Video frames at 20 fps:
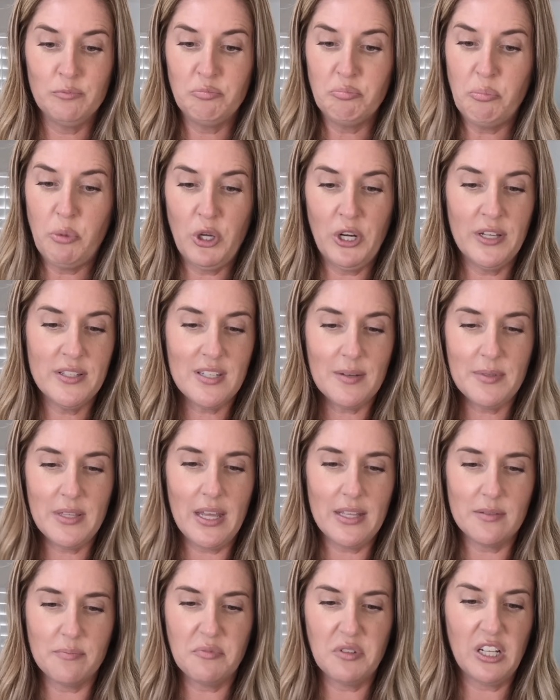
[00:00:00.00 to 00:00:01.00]
put in some of
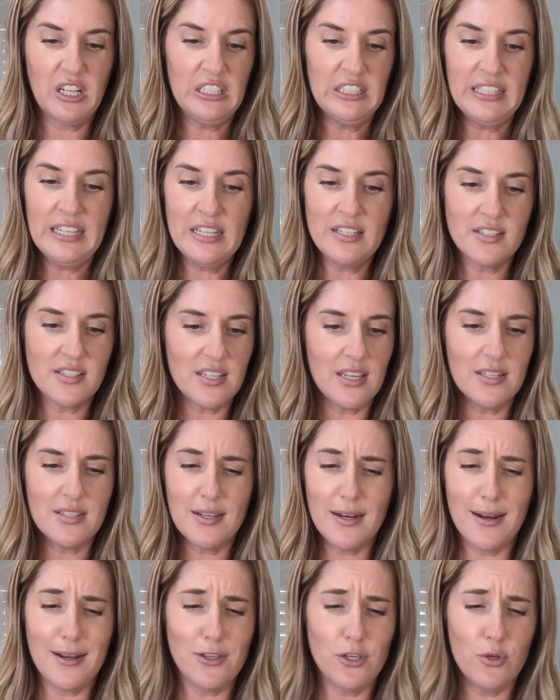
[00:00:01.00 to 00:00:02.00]
that clean
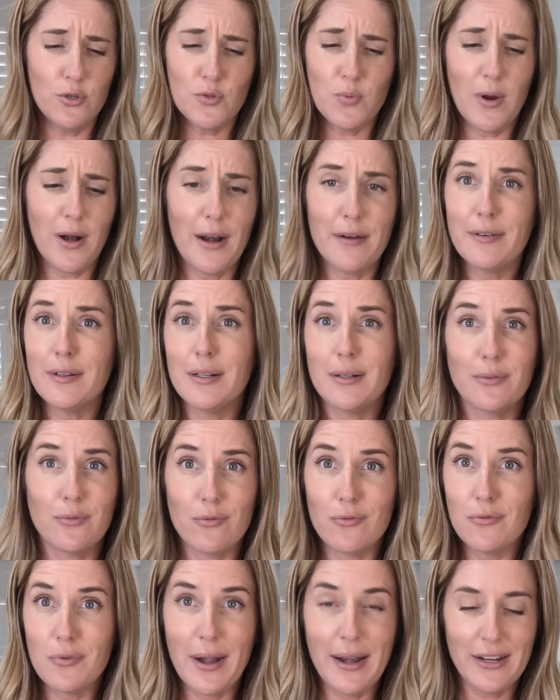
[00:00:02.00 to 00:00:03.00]
seasoning, use whatever
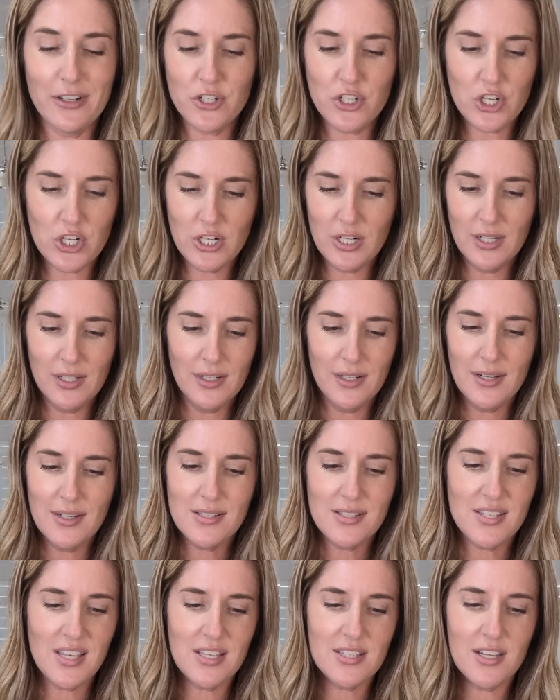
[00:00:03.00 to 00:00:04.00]
ranch
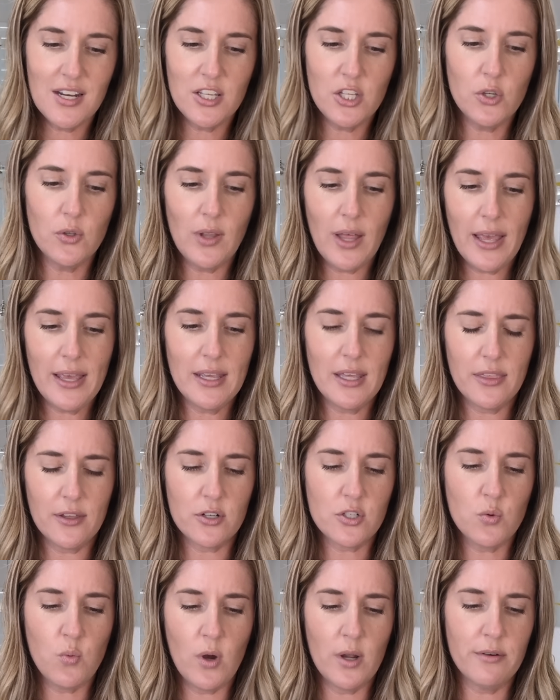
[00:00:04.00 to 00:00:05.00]
seasoning you like.
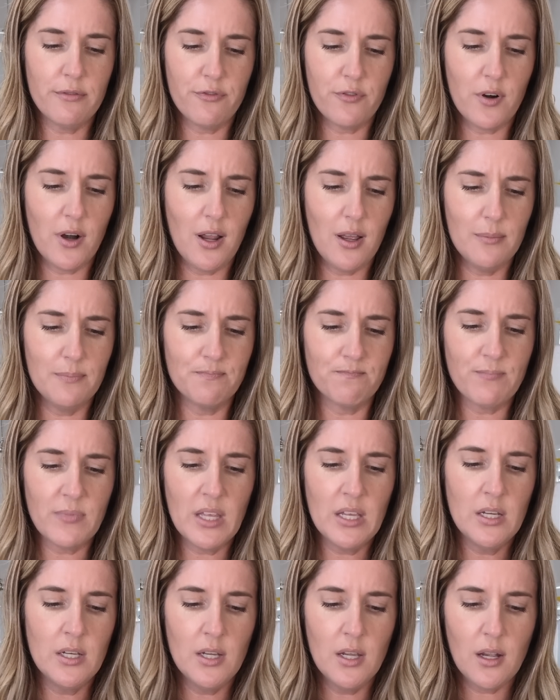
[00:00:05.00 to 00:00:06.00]
There's one from a
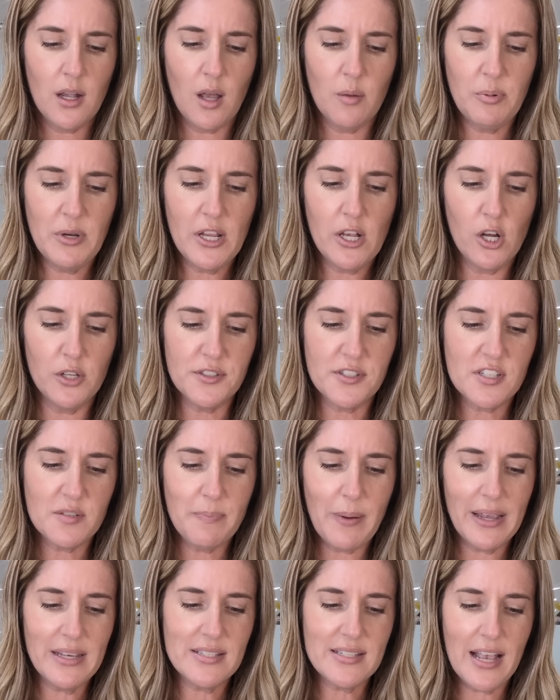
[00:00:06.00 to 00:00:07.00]
company called
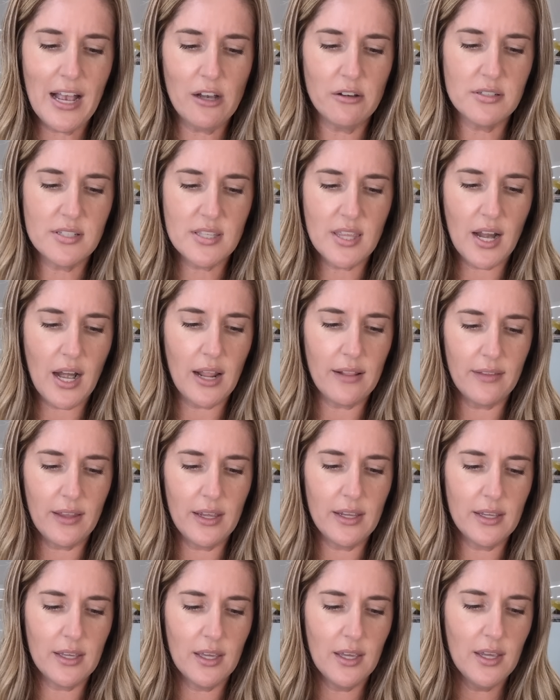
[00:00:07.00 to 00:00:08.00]
Spice House that I
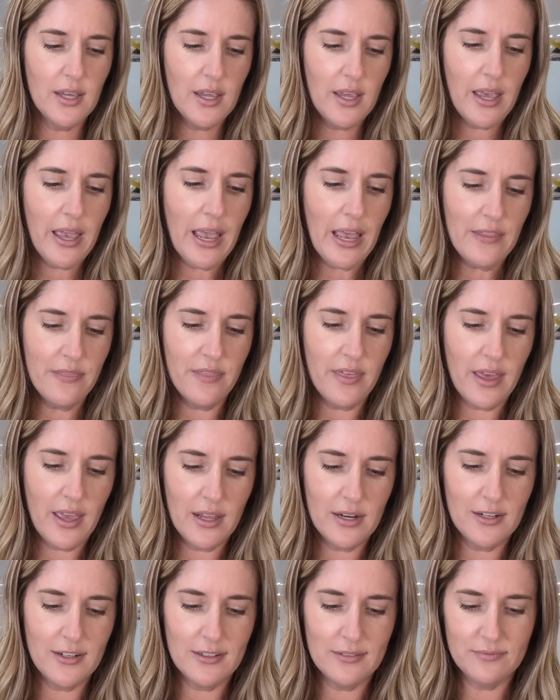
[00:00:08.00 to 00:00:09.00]
like. And
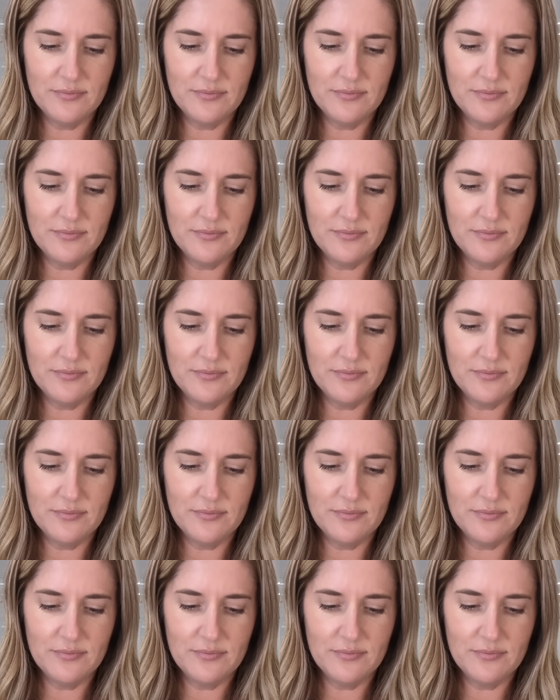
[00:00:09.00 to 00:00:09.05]
then,